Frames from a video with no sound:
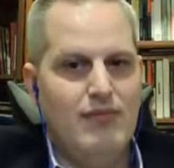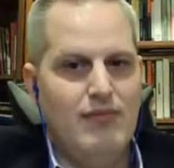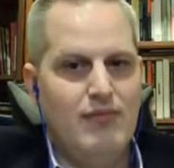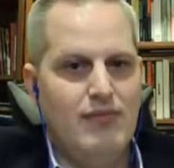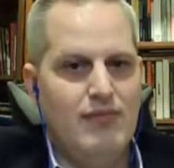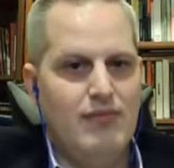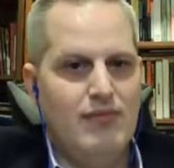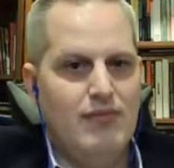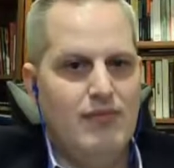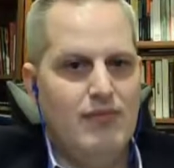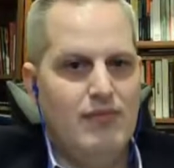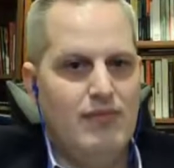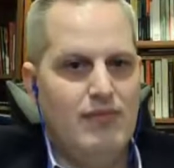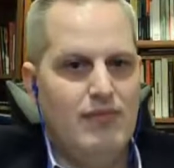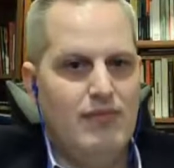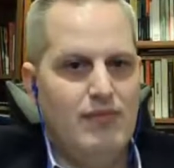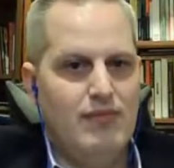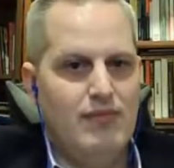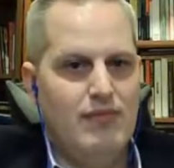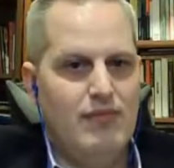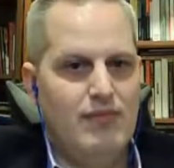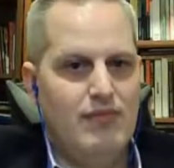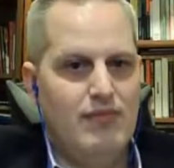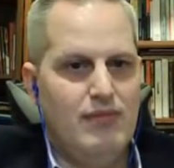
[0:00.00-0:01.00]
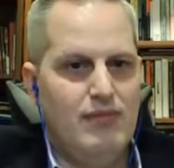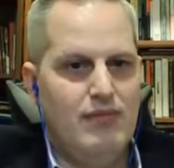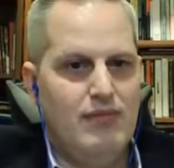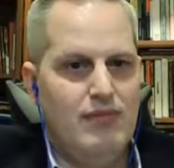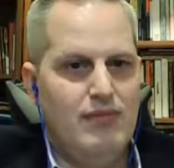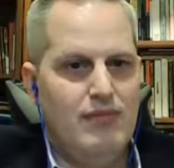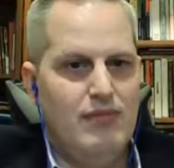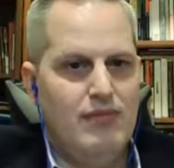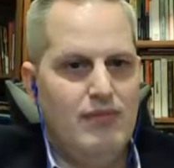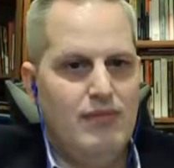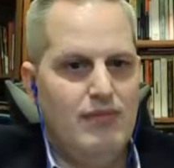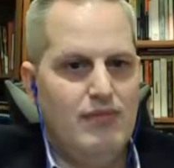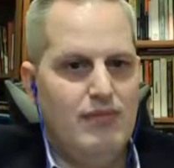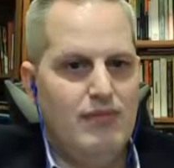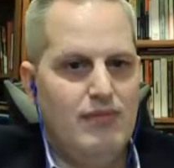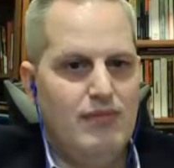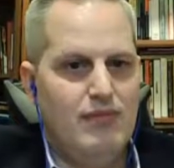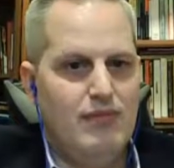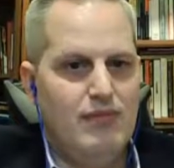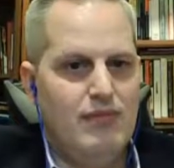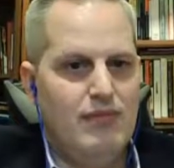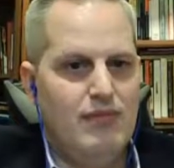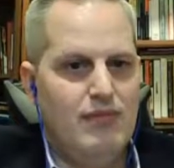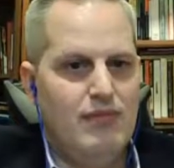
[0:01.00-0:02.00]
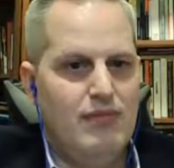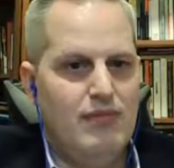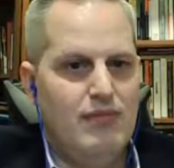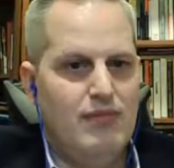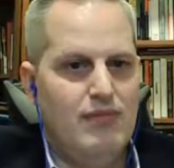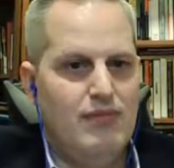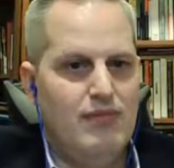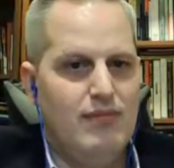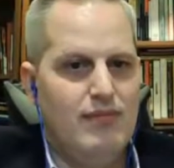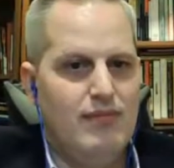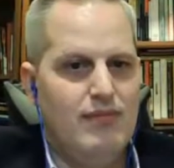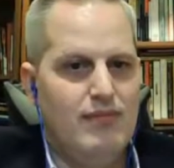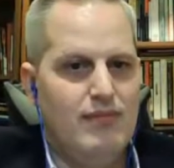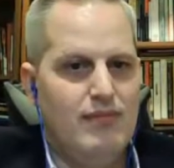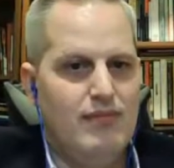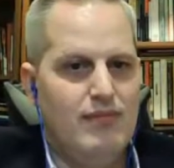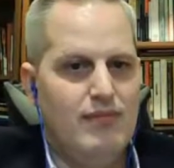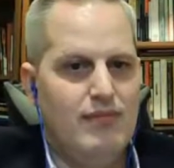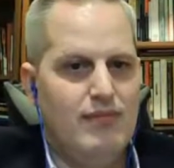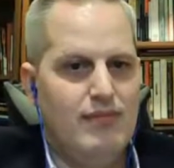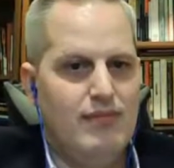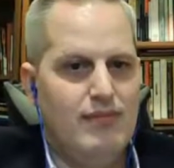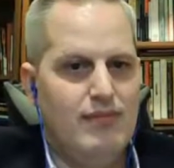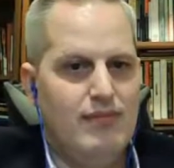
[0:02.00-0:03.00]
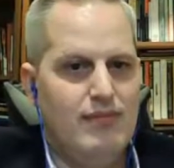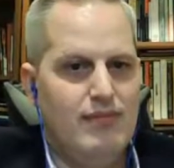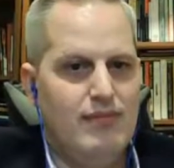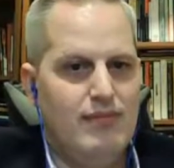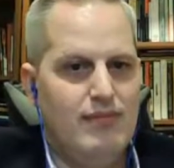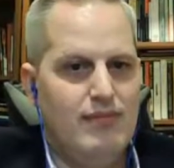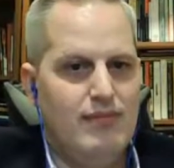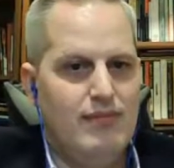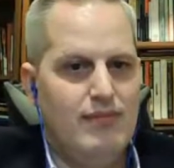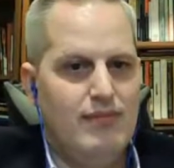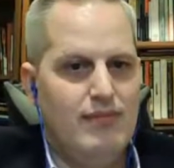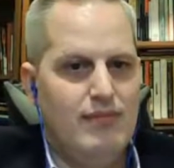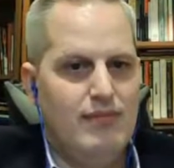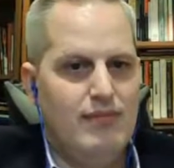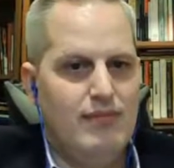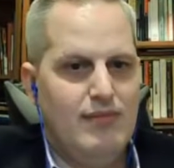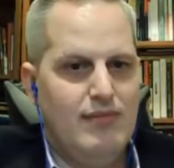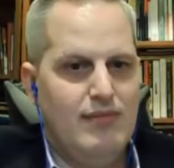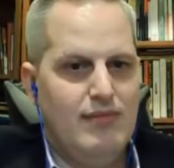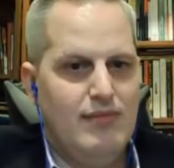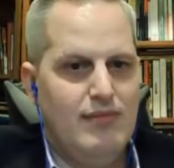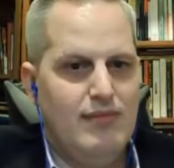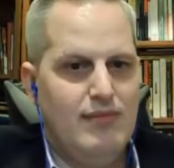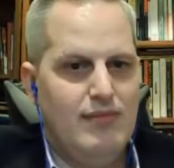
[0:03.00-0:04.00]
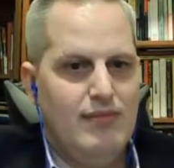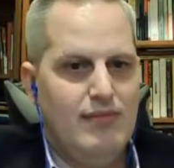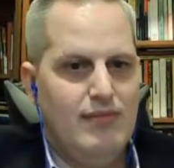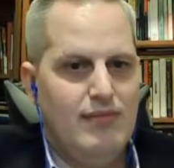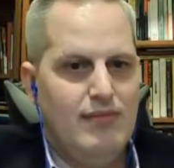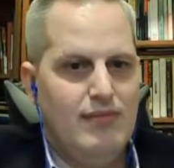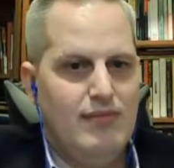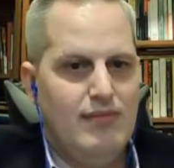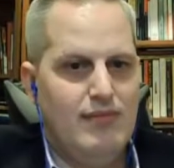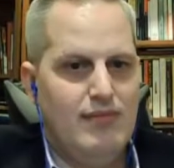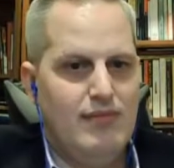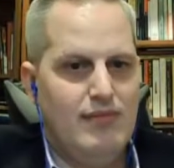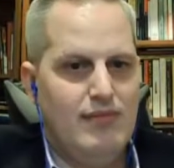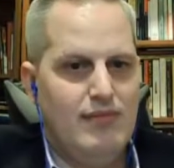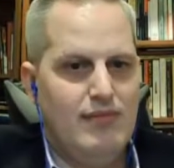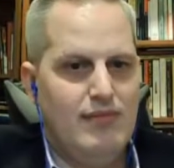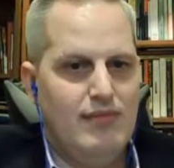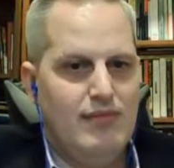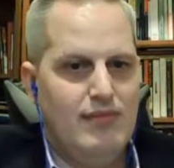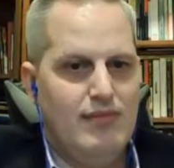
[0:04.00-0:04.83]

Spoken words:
(not speaking)